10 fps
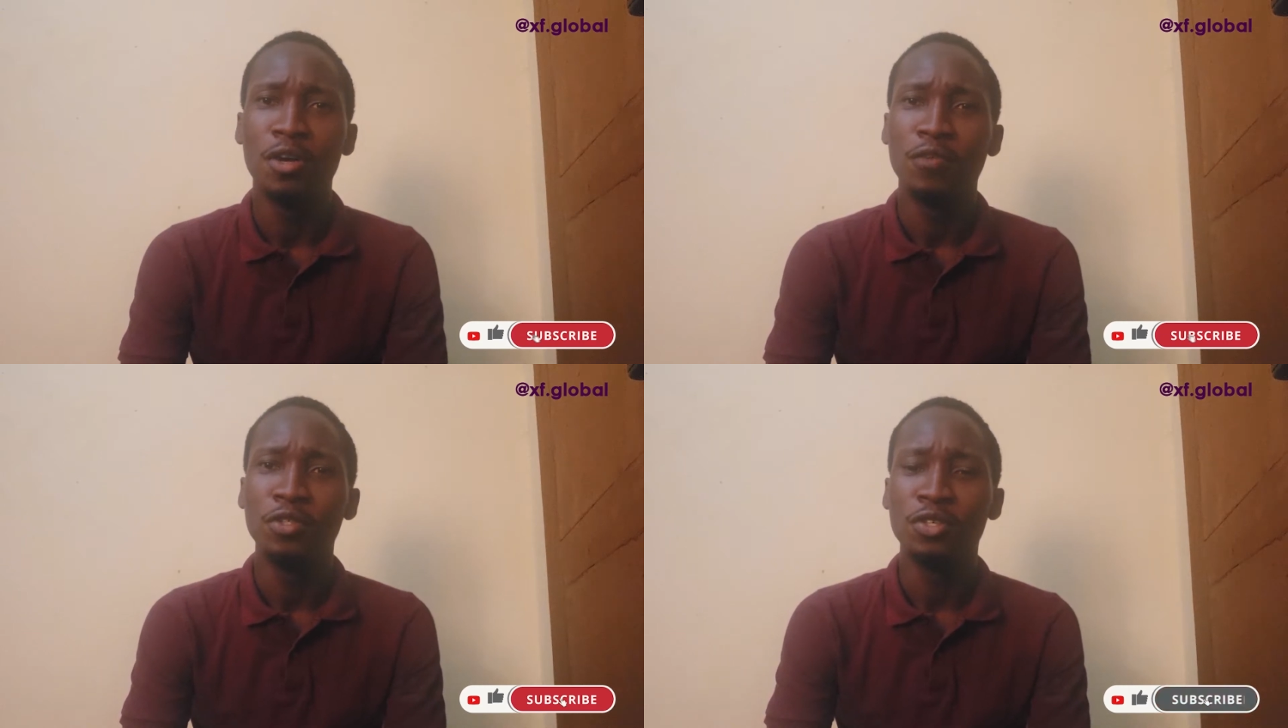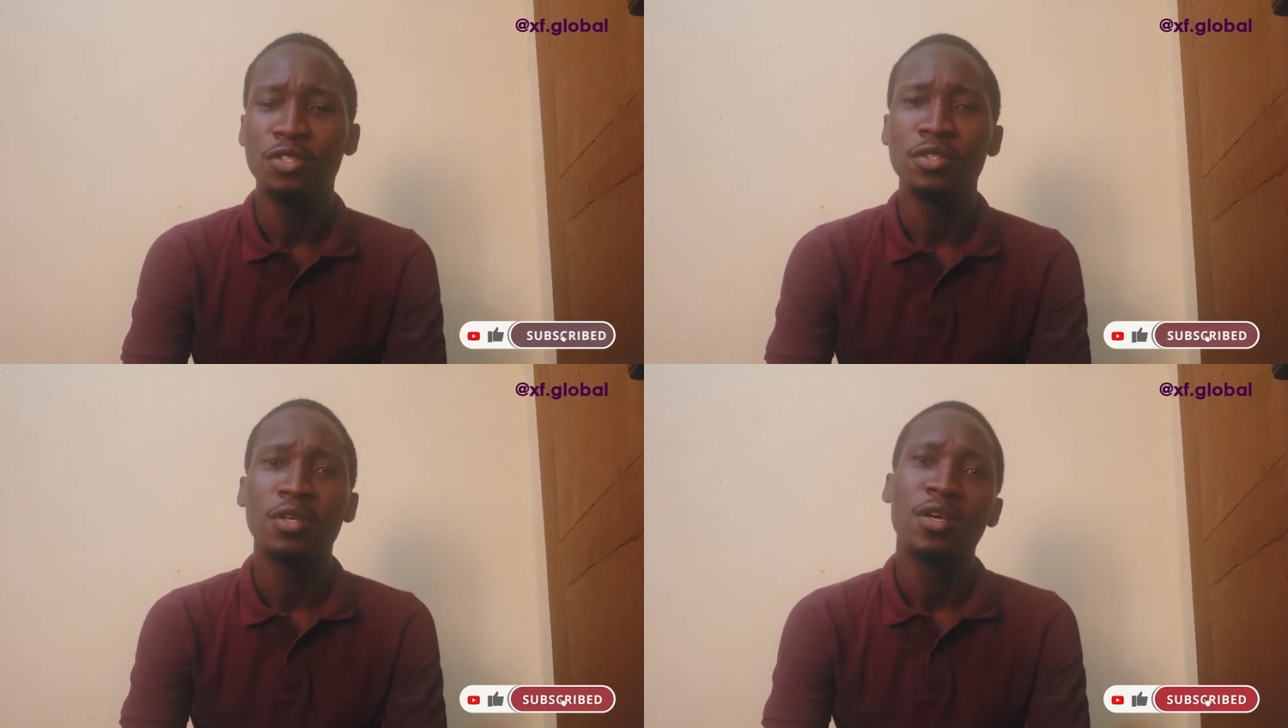for
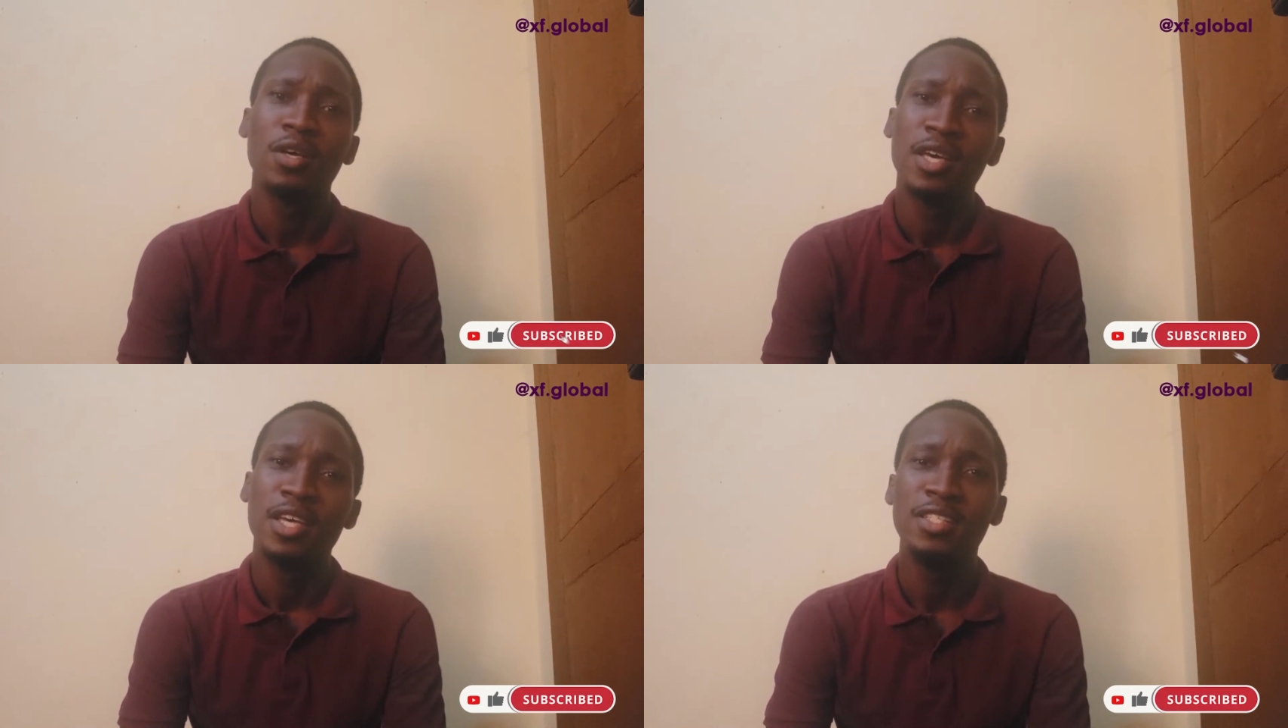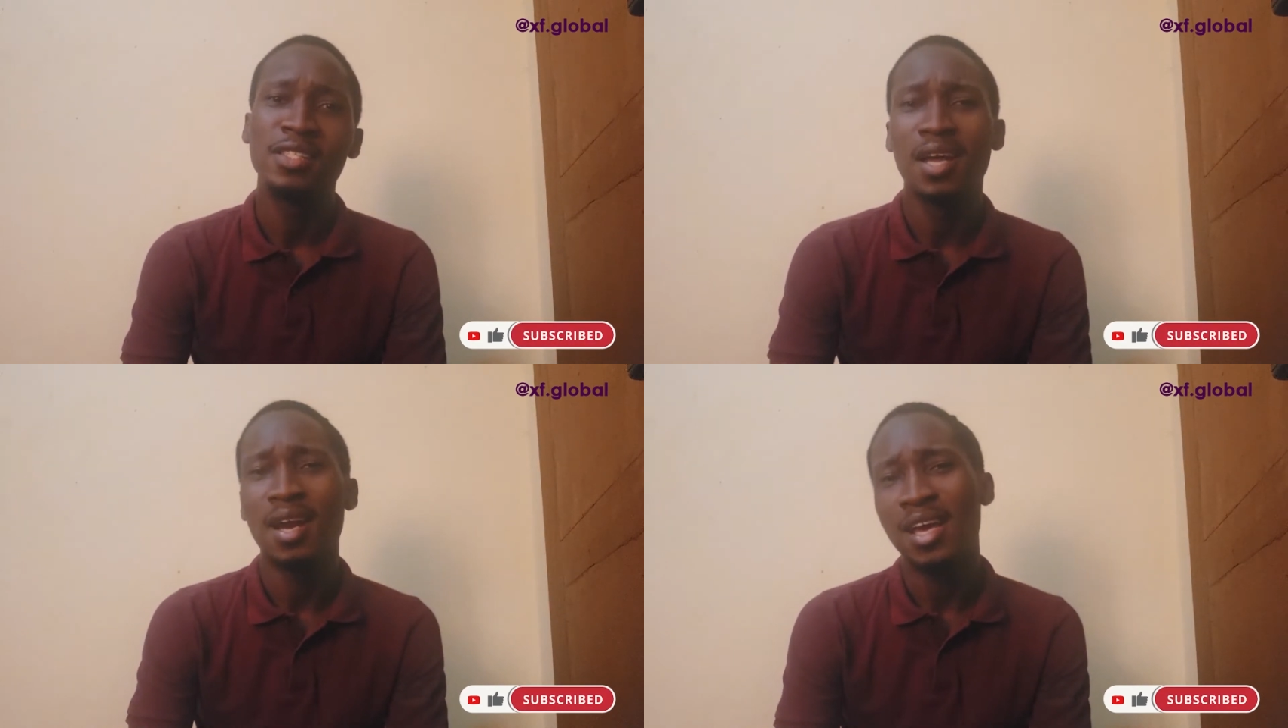just hit
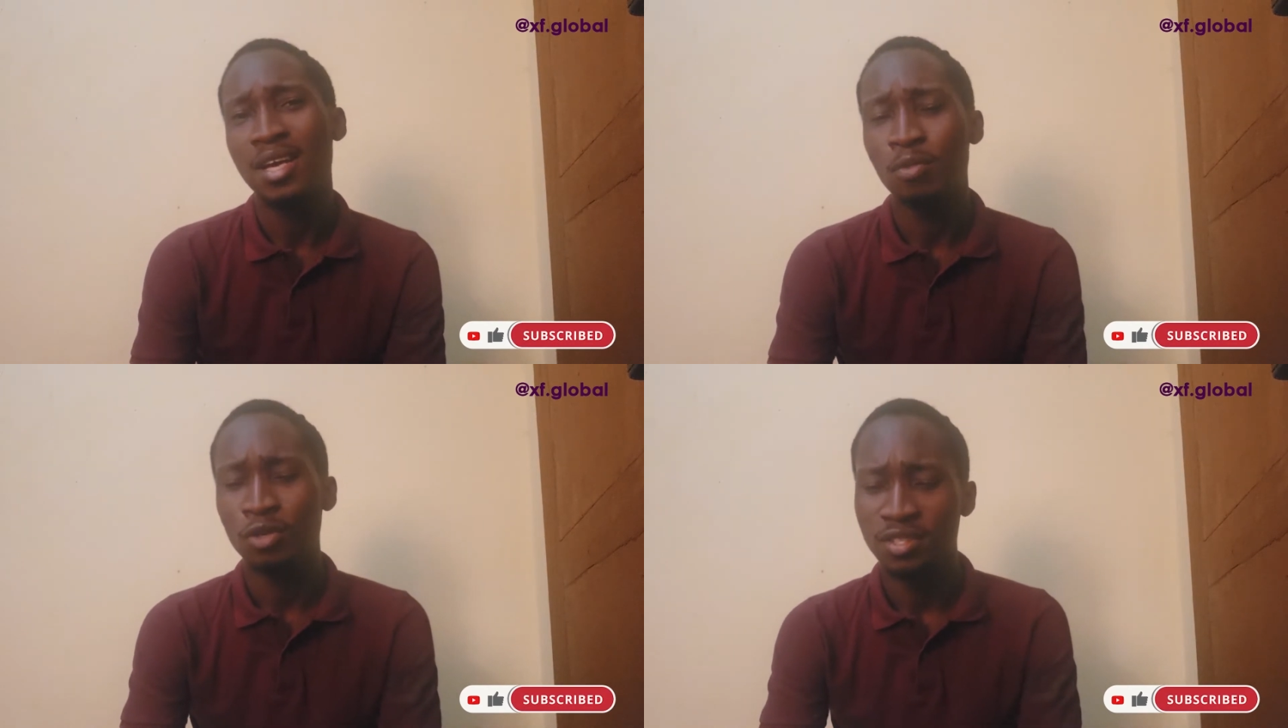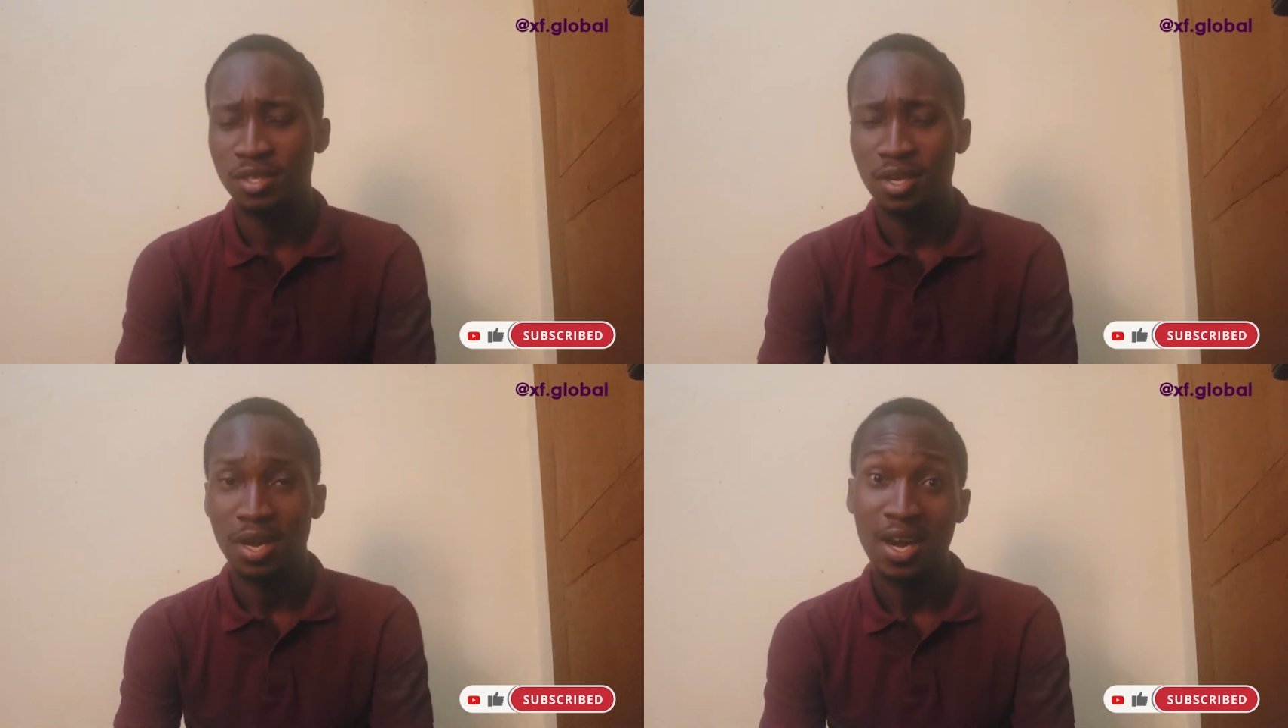that like
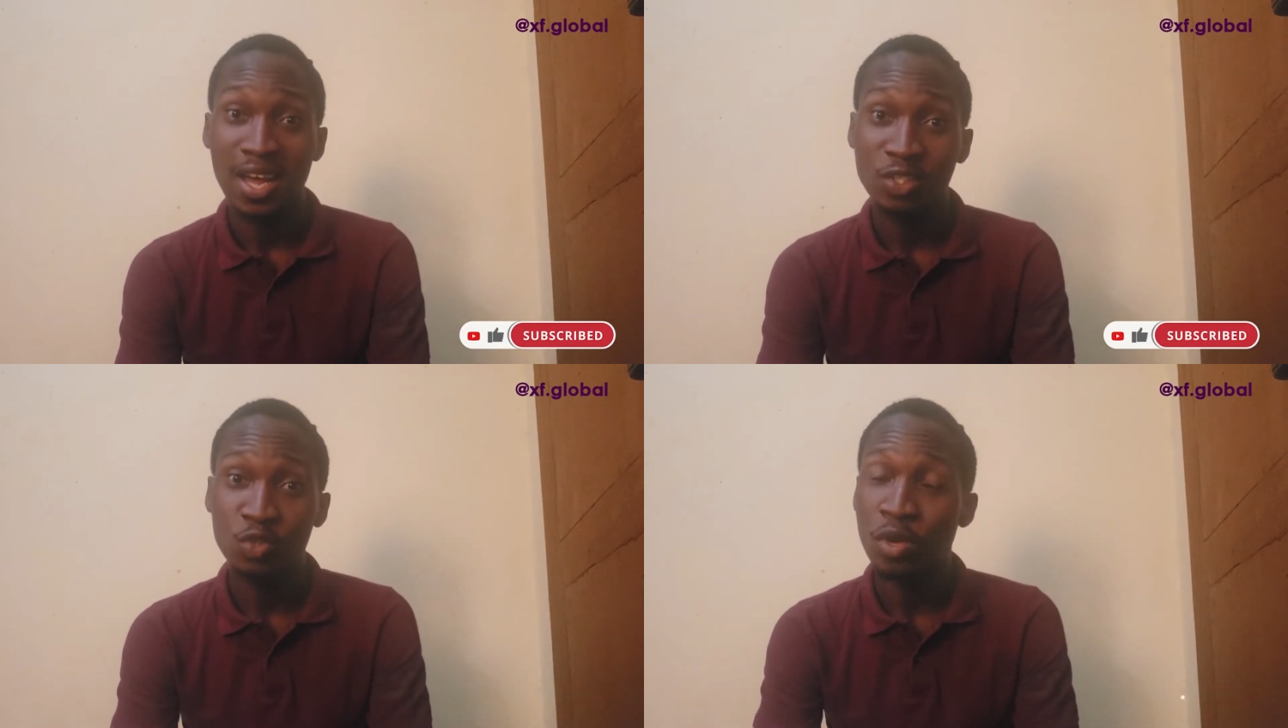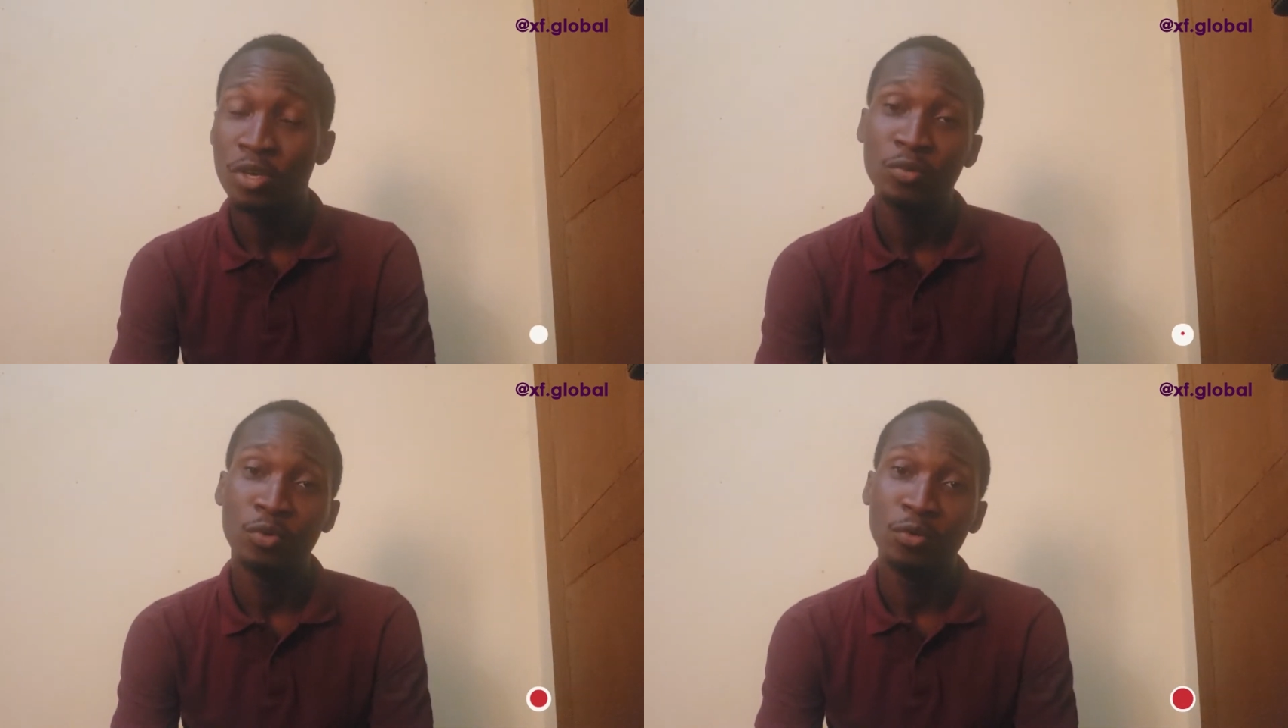button, like
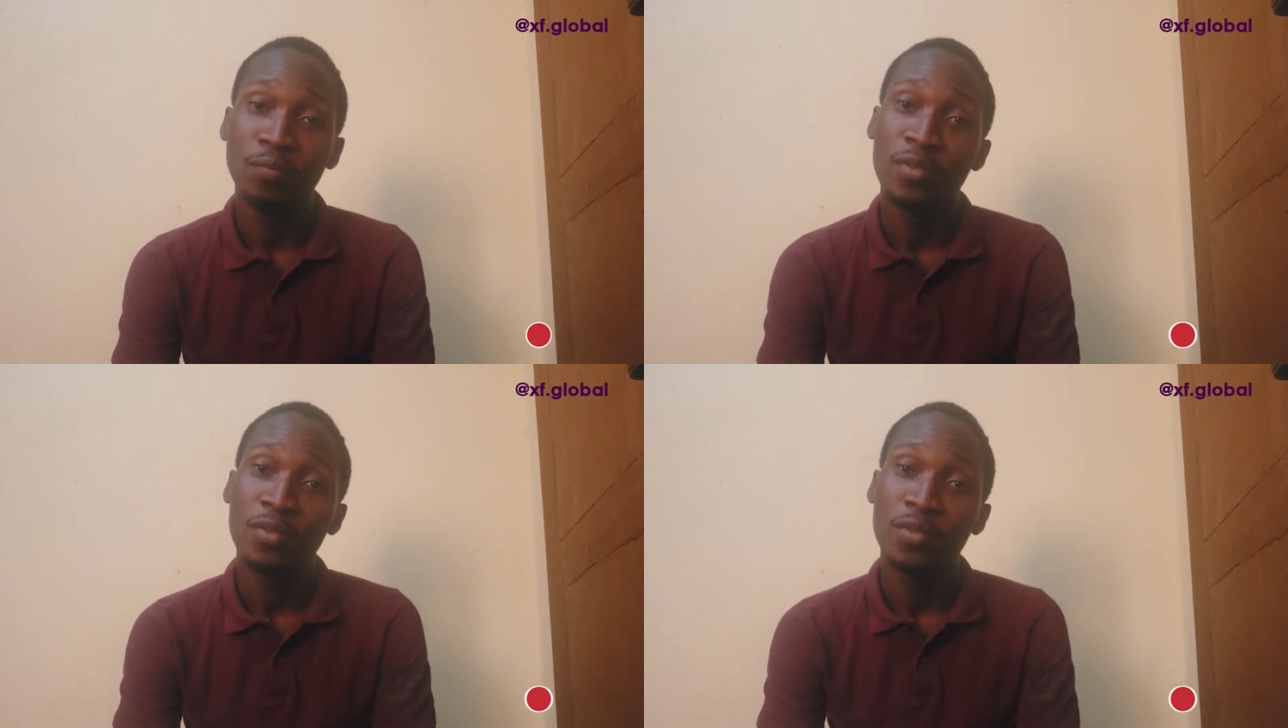one more,